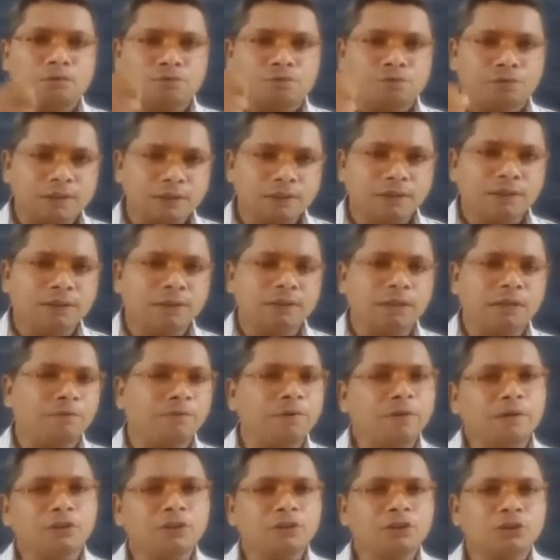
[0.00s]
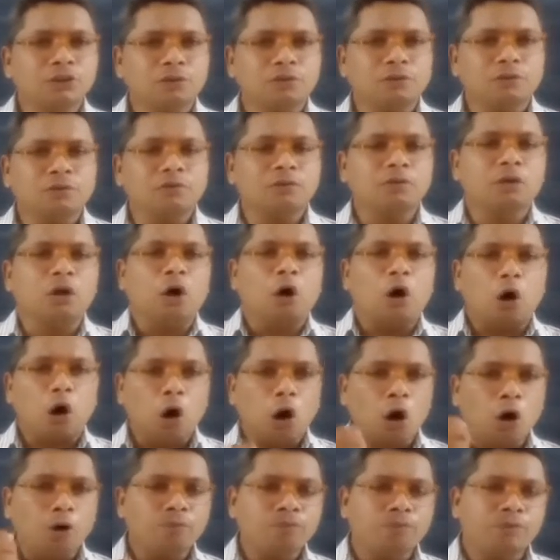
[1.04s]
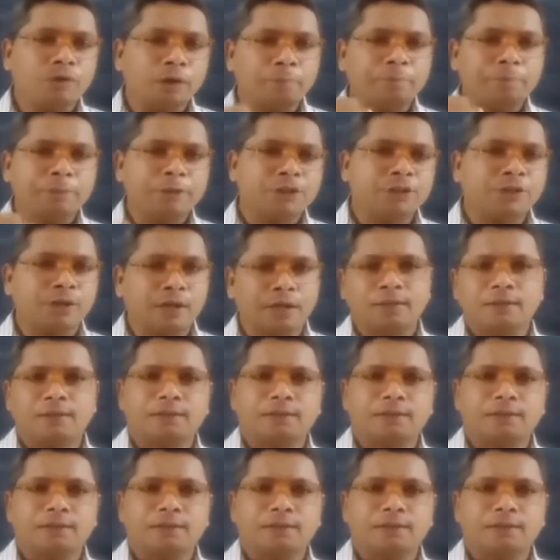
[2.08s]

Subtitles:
first revolution of the peasant